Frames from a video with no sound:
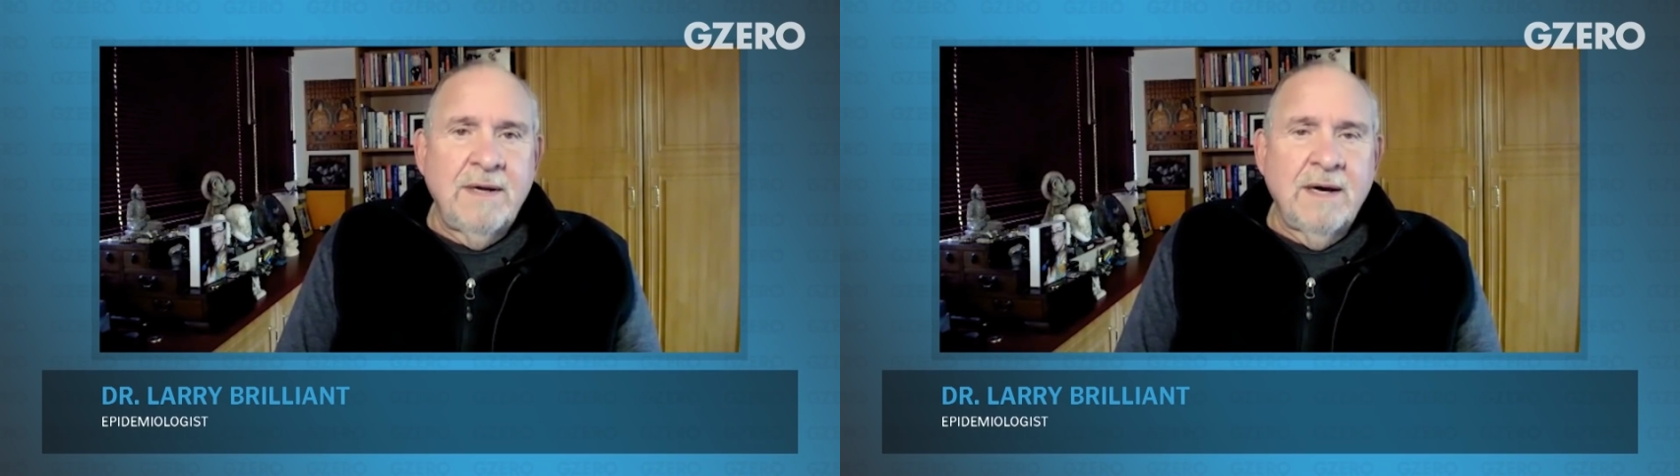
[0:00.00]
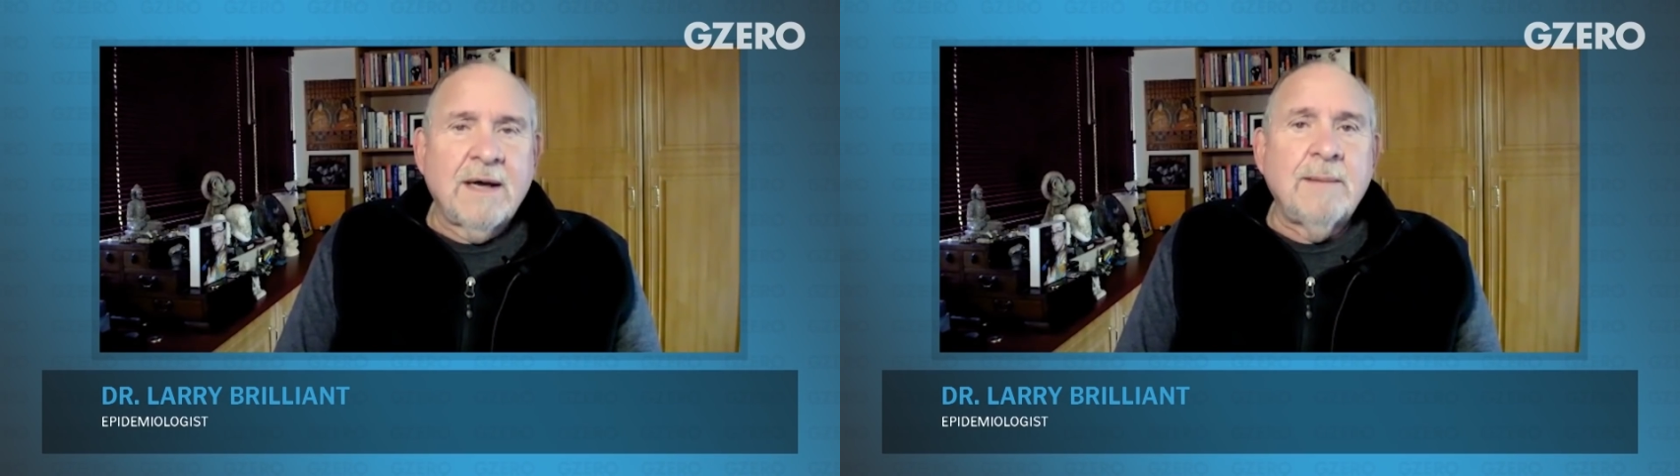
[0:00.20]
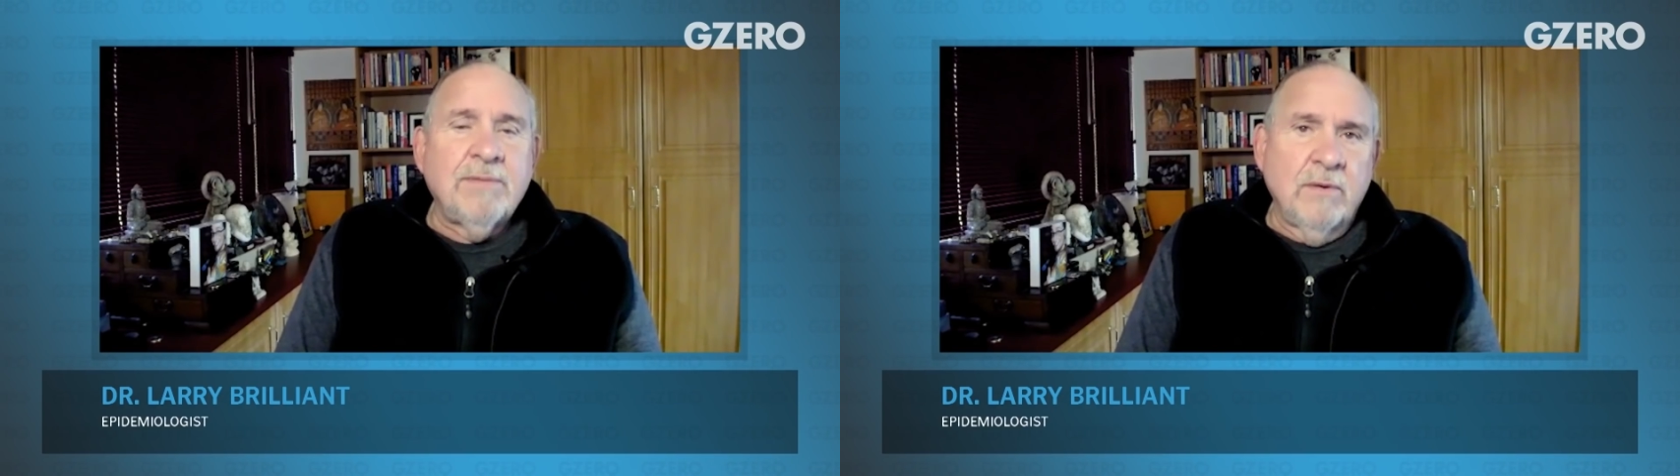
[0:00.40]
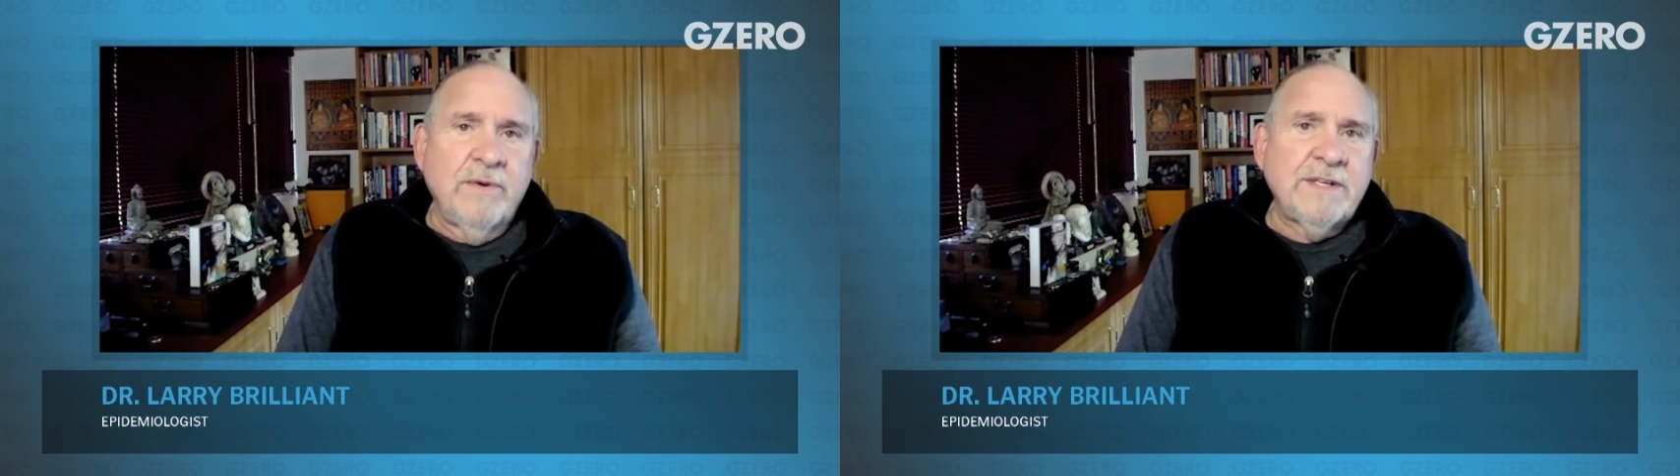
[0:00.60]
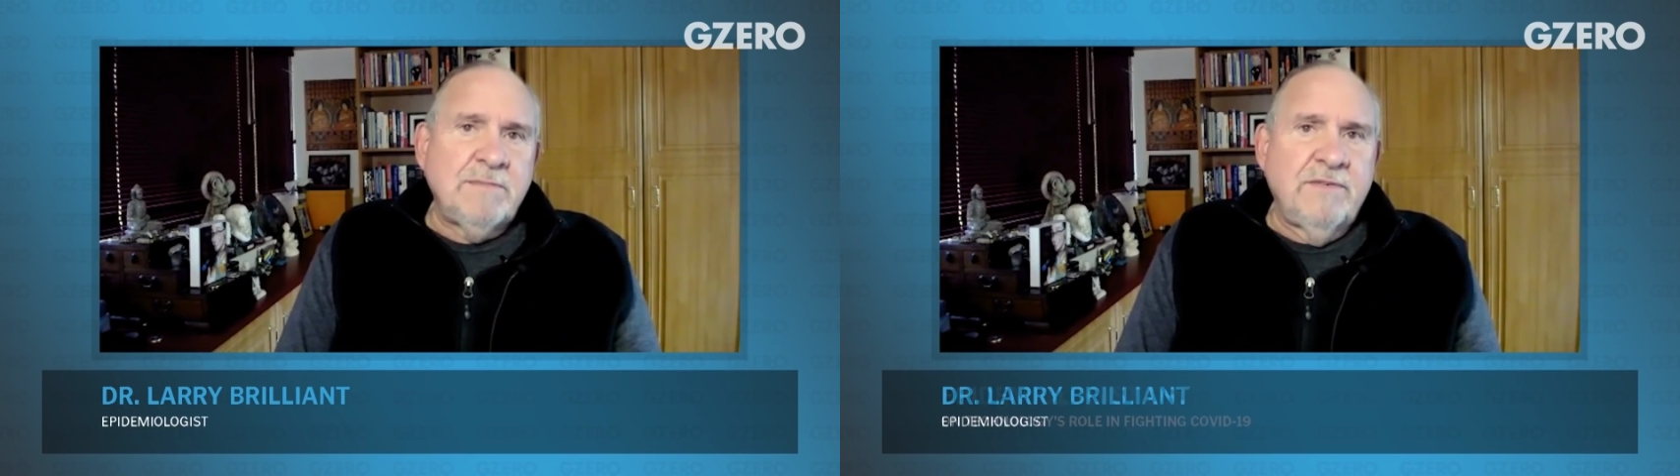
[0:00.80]
a couple of
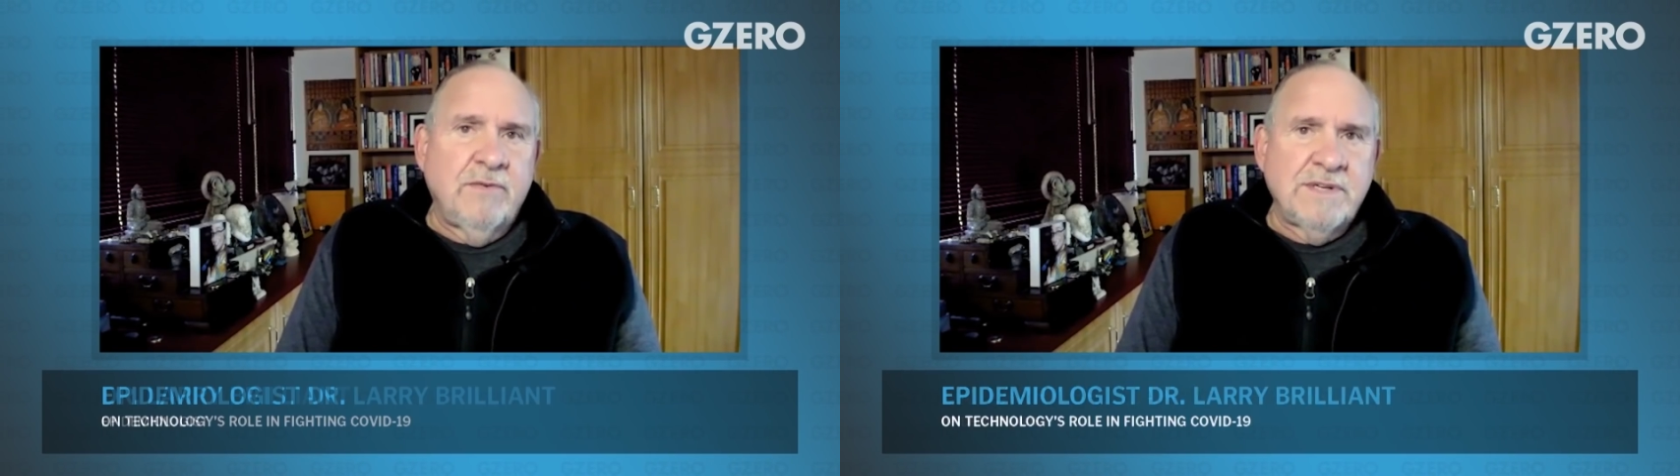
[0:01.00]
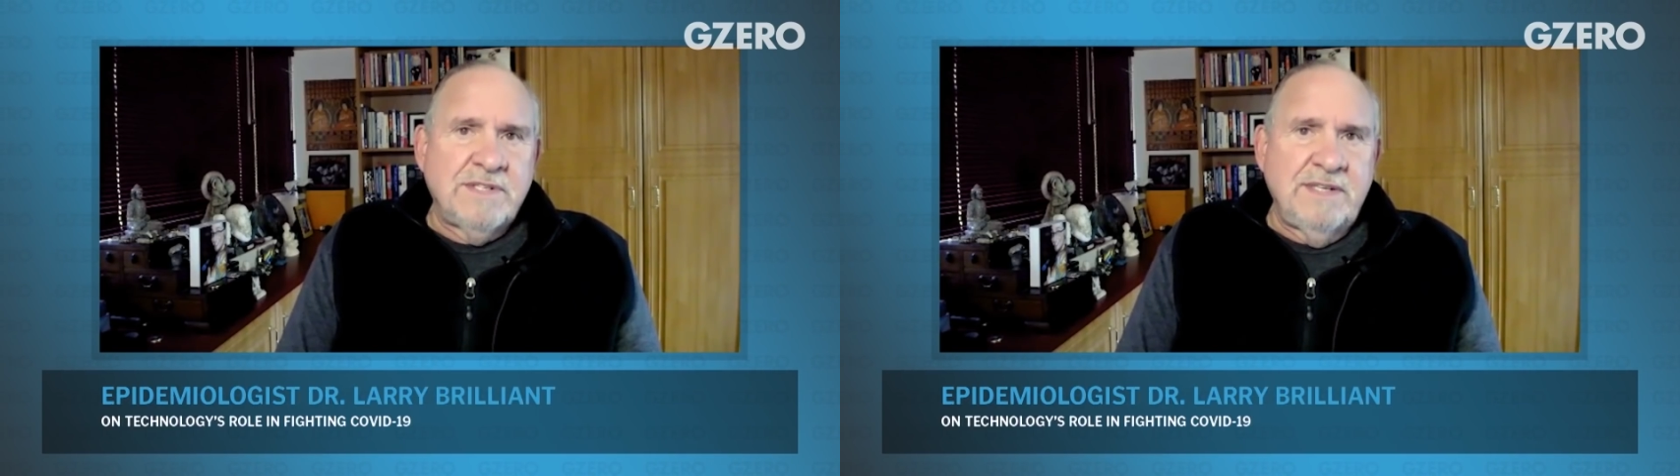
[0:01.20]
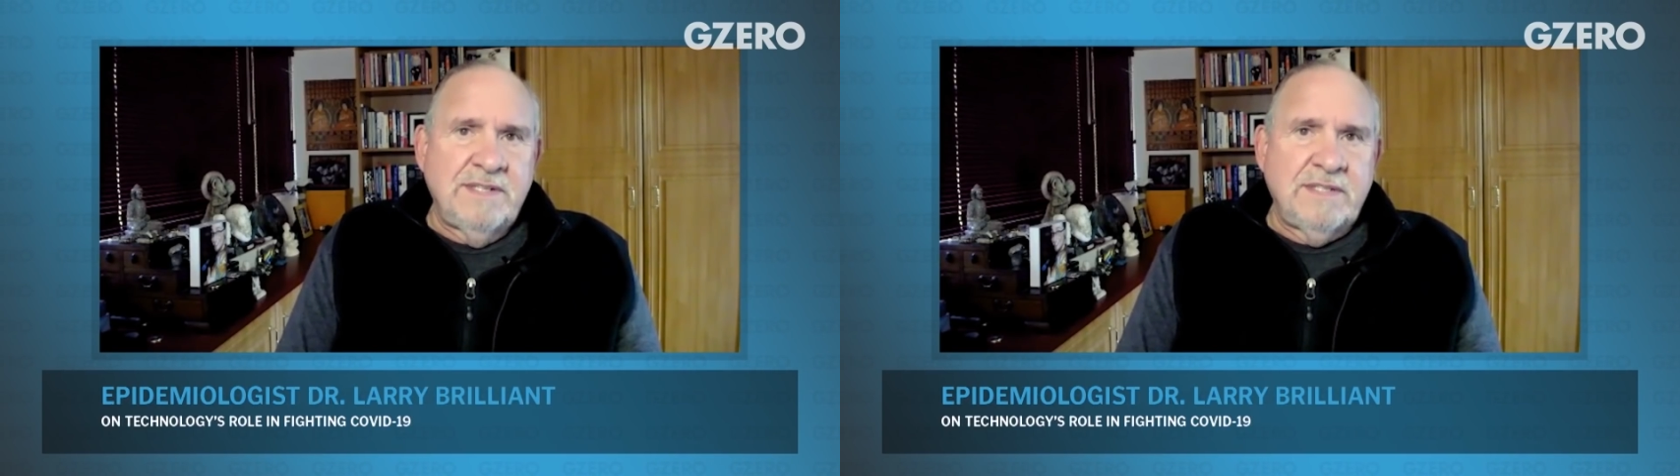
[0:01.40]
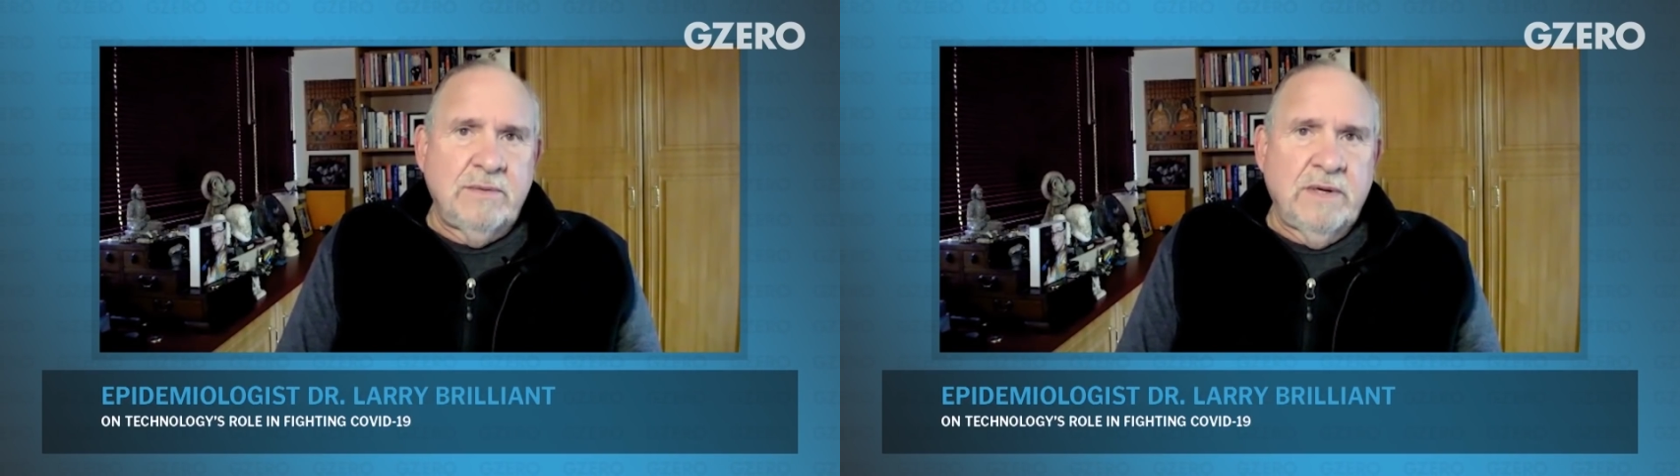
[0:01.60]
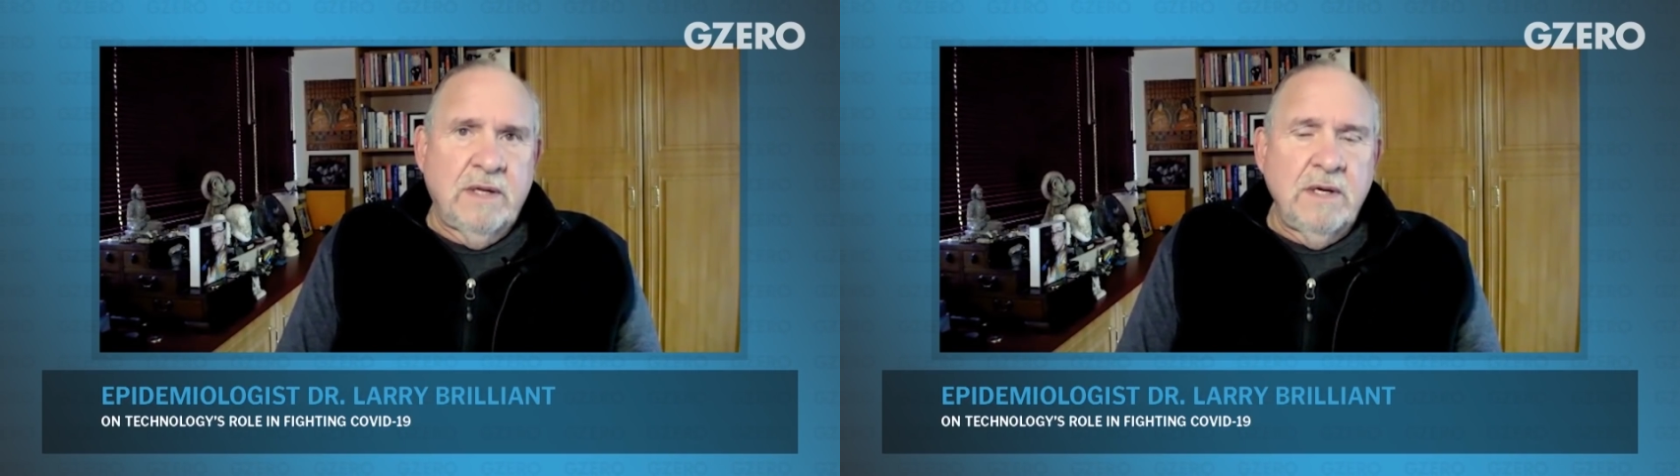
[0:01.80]
weeks before CDC
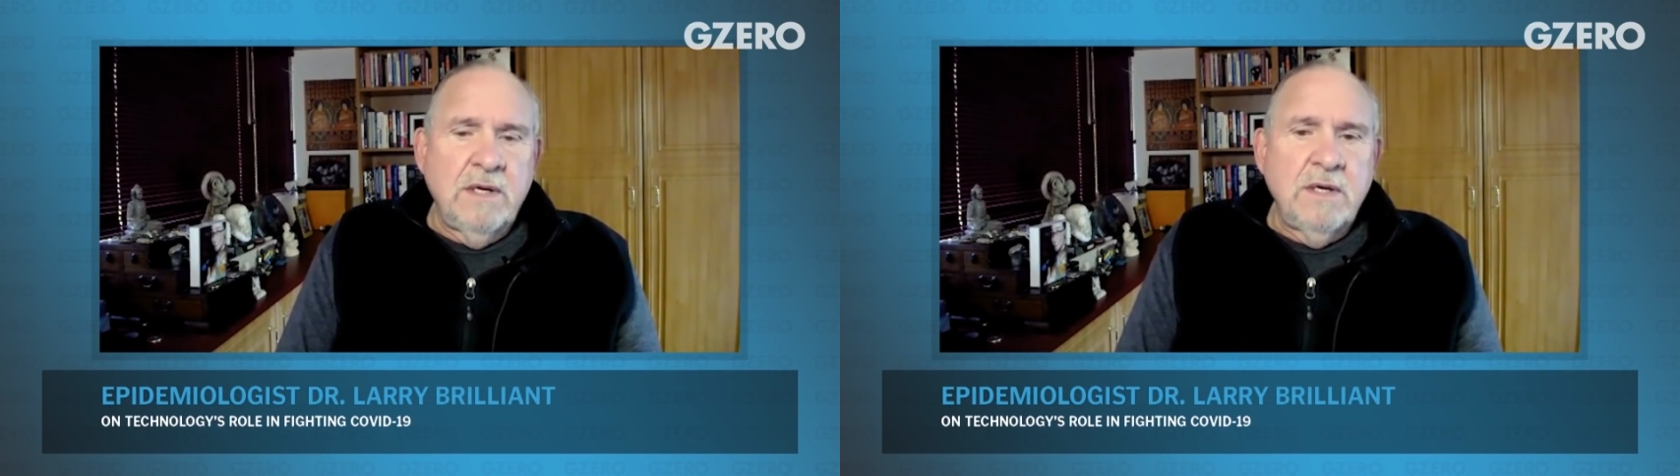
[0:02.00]
will.